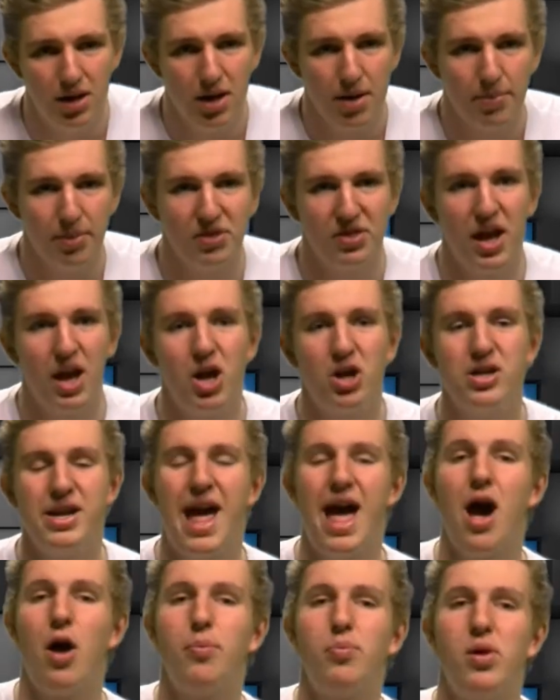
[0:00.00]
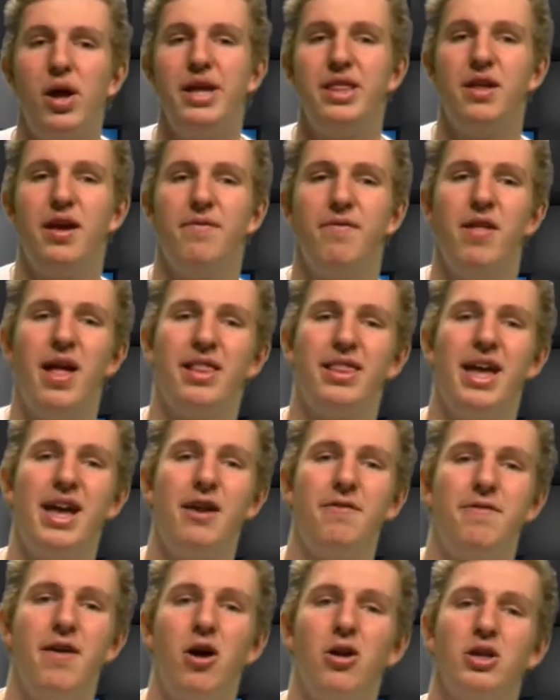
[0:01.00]
But they are now playing the Atlanta
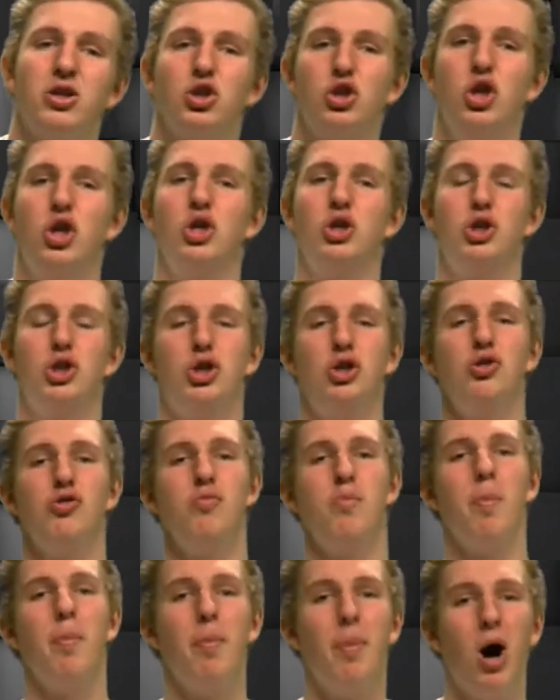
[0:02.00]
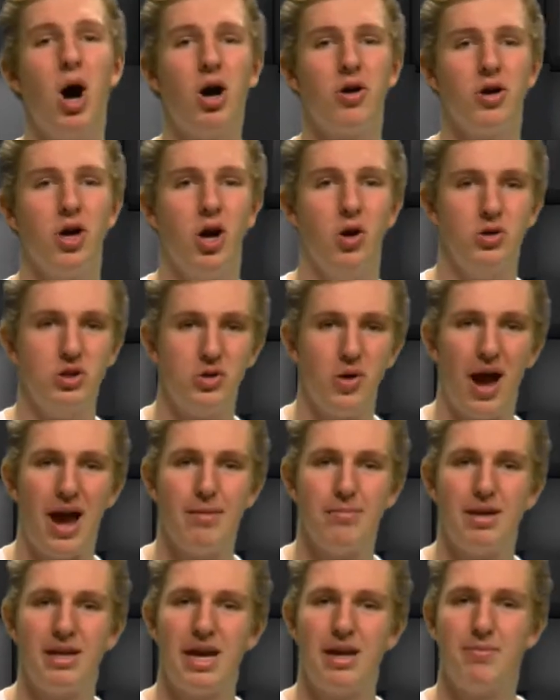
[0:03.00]
Falcons tomorrow. So I am
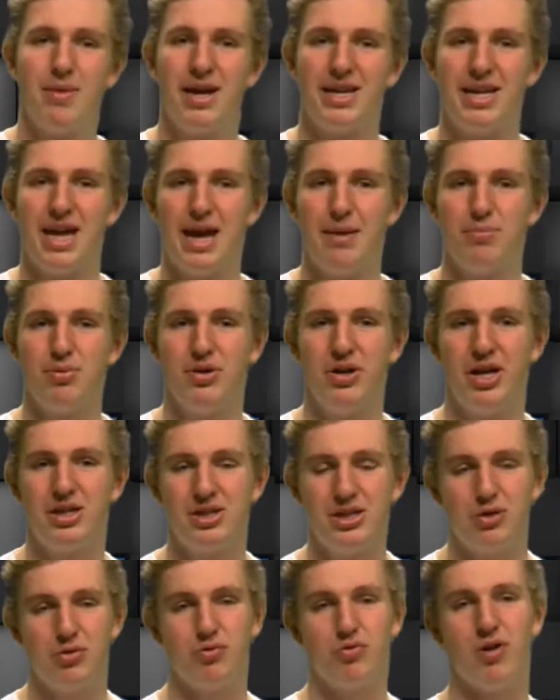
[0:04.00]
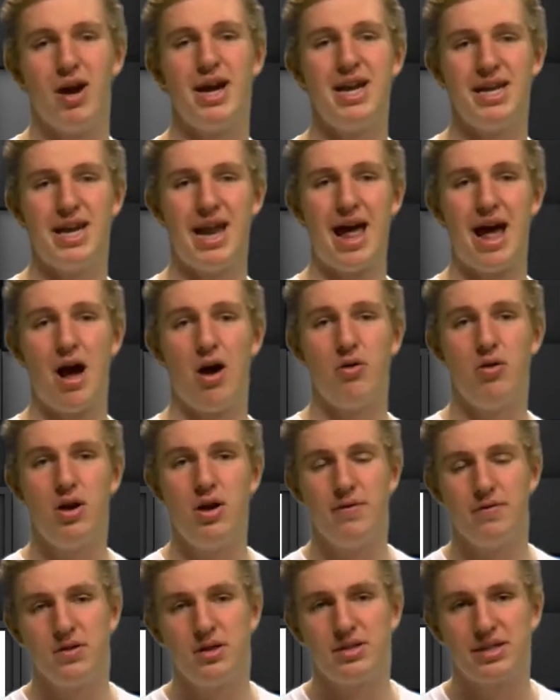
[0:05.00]
making my game prediction right now
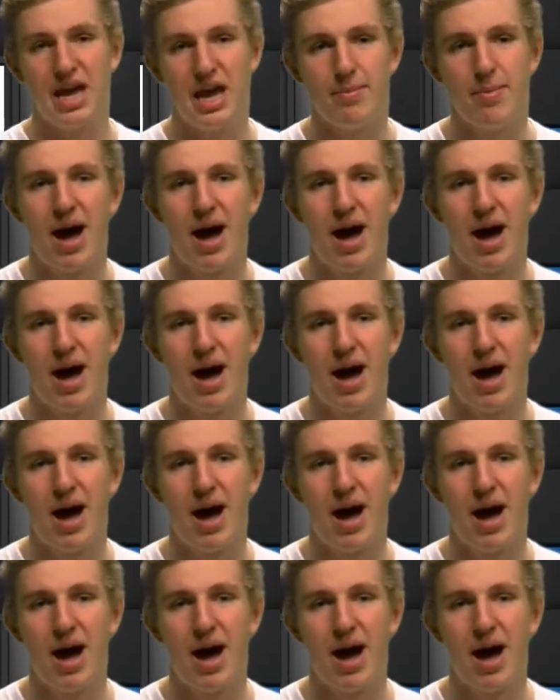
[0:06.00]
for this game.